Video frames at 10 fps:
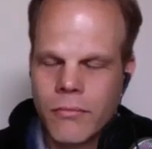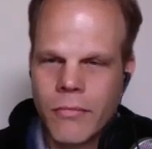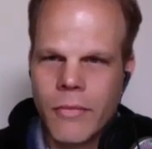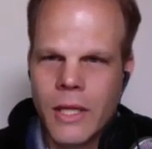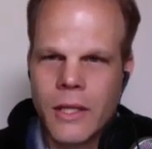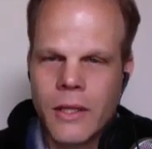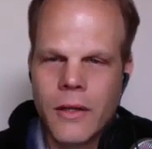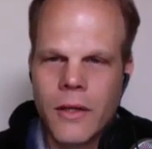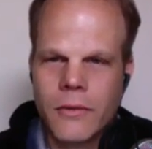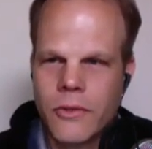ding in
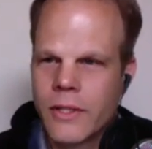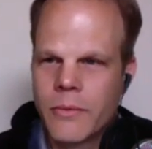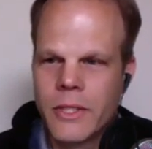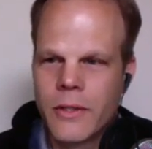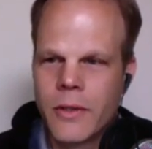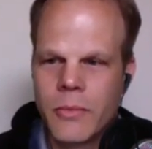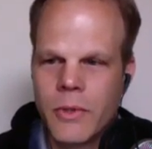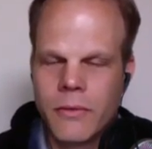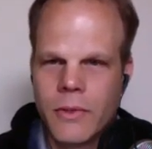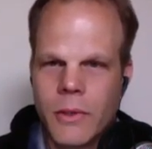the transmission up,
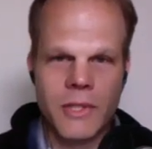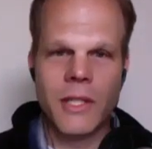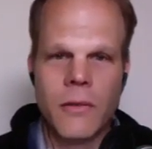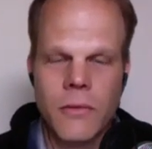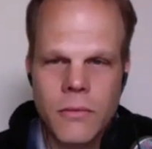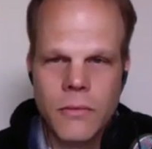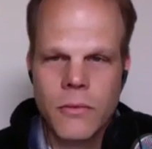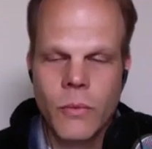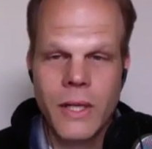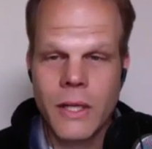that was it.
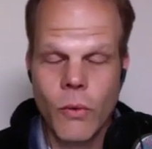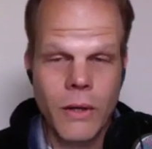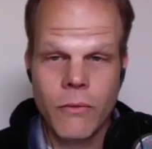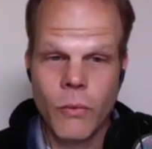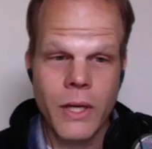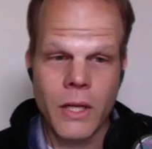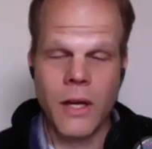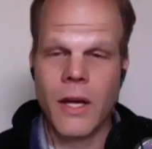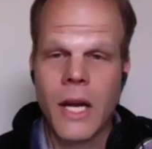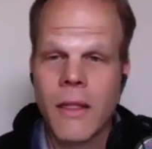We didn't
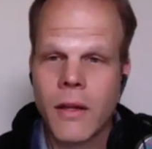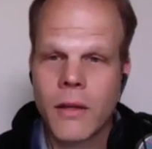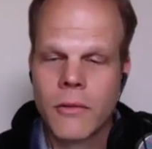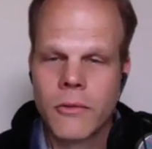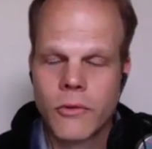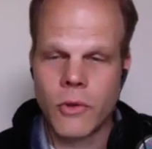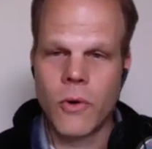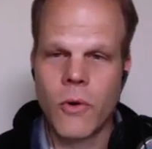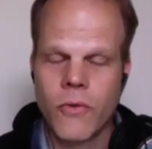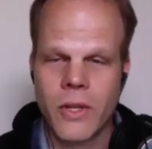cut anything. Drilled a
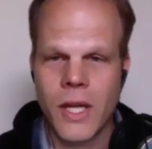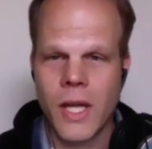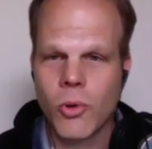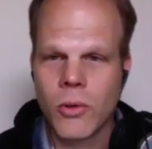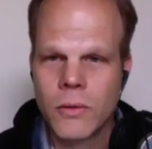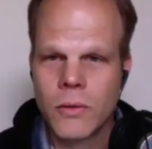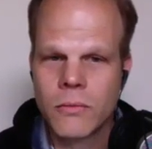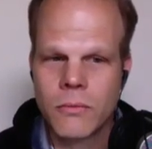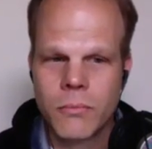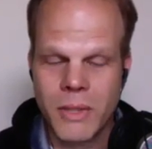hole for the cable,
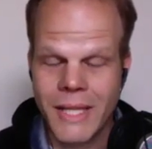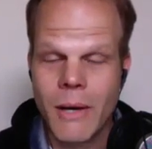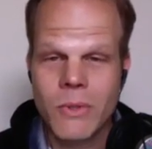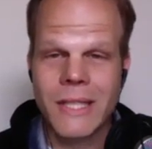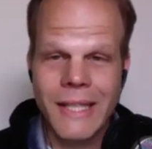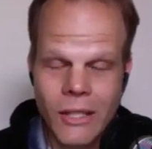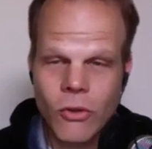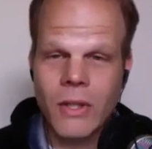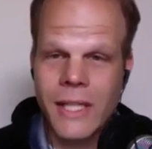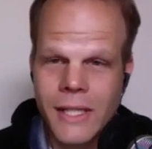but that was
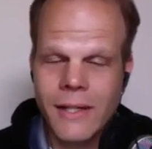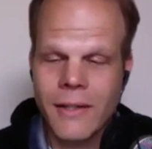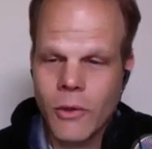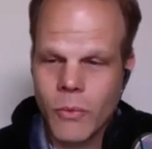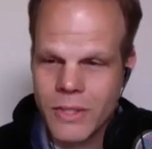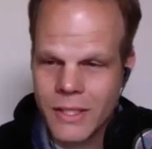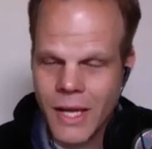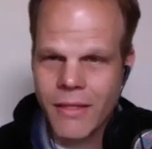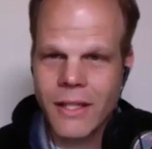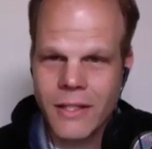literally it. There was
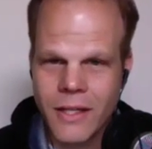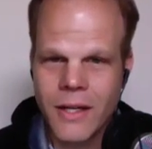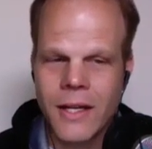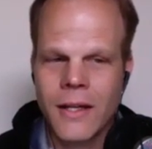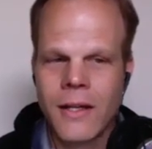nothing to cut.